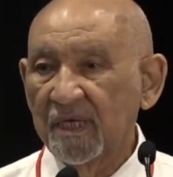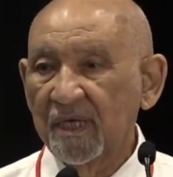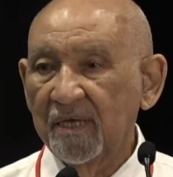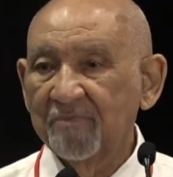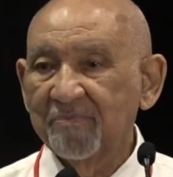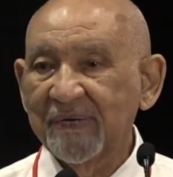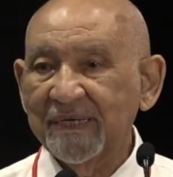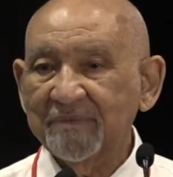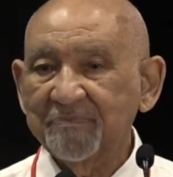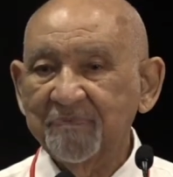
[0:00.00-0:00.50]

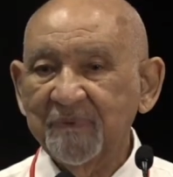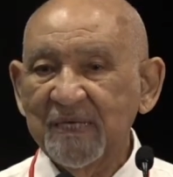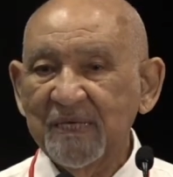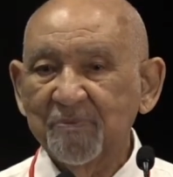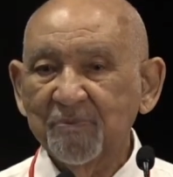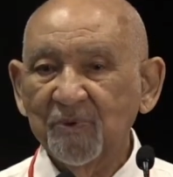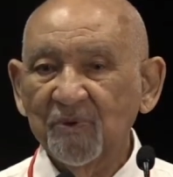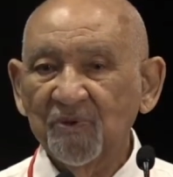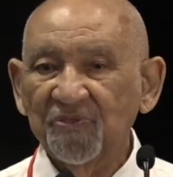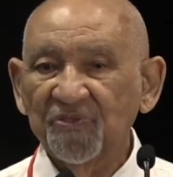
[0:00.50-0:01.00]
But
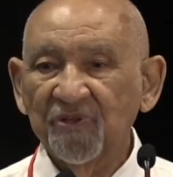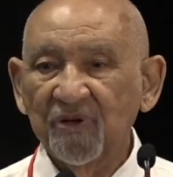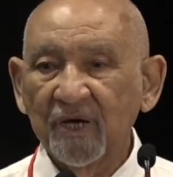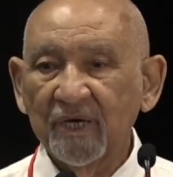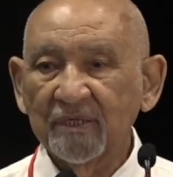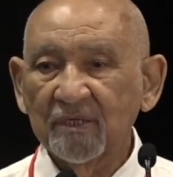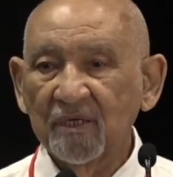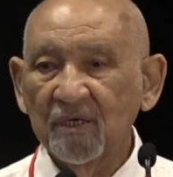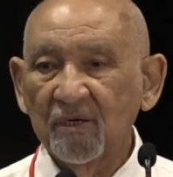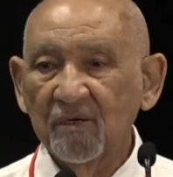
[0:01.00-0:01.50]
people
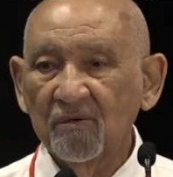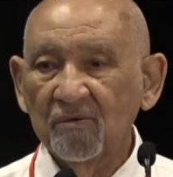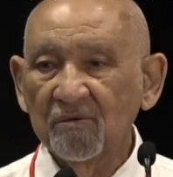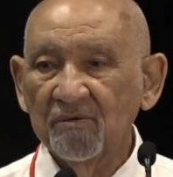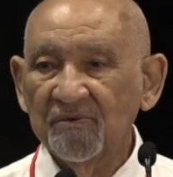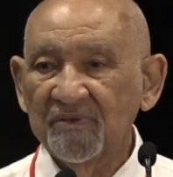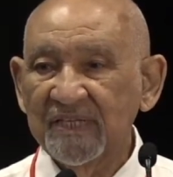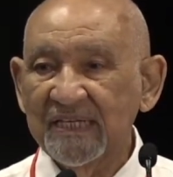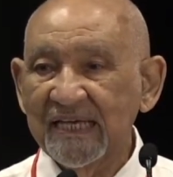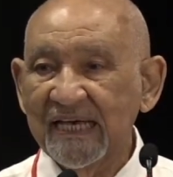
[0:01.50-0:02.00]
thought, oh,
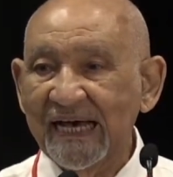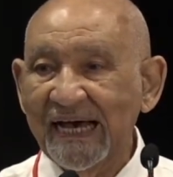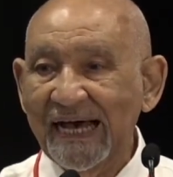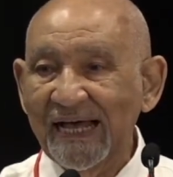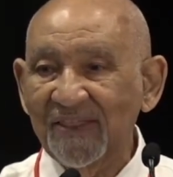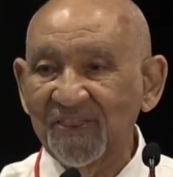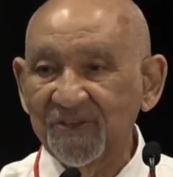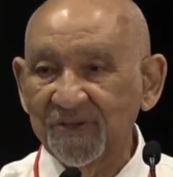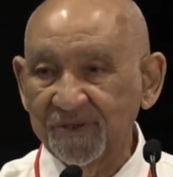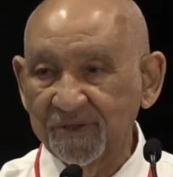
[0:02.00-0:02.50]
the
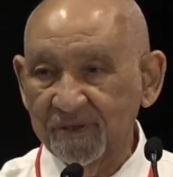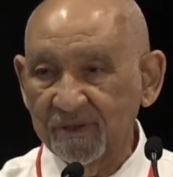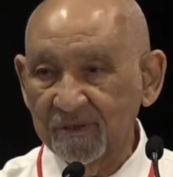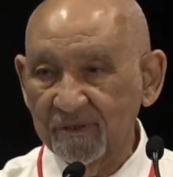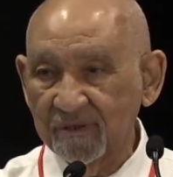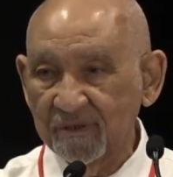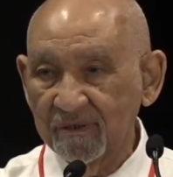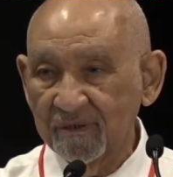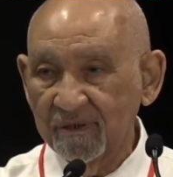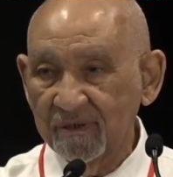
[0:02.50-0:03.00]
other
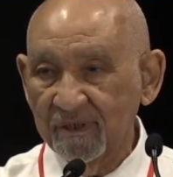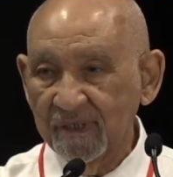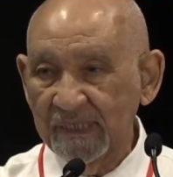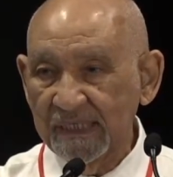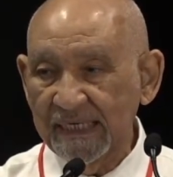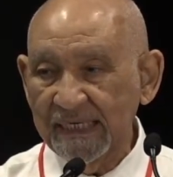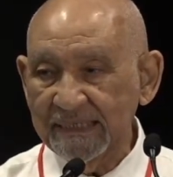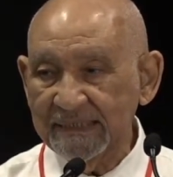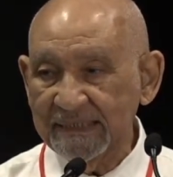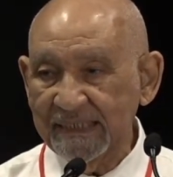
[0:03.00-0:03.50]

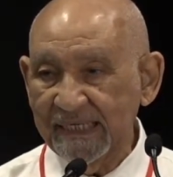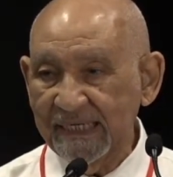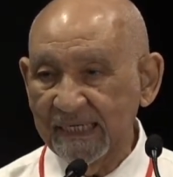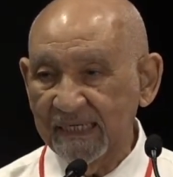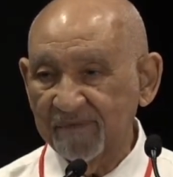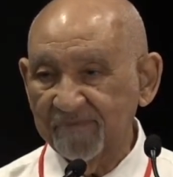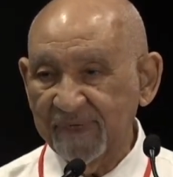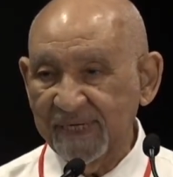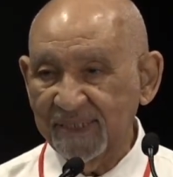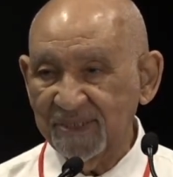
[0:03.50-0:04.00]
has
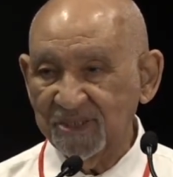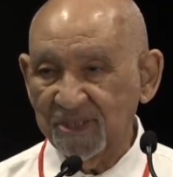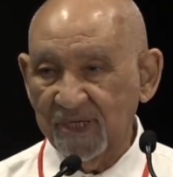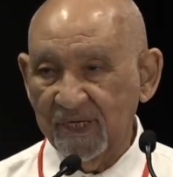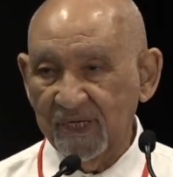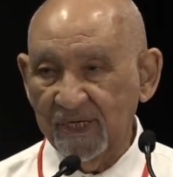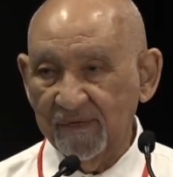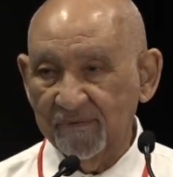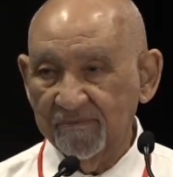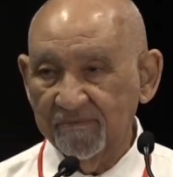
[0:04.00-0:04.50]
taken my
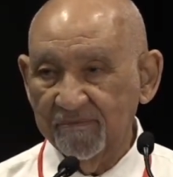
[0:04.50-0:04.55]
job.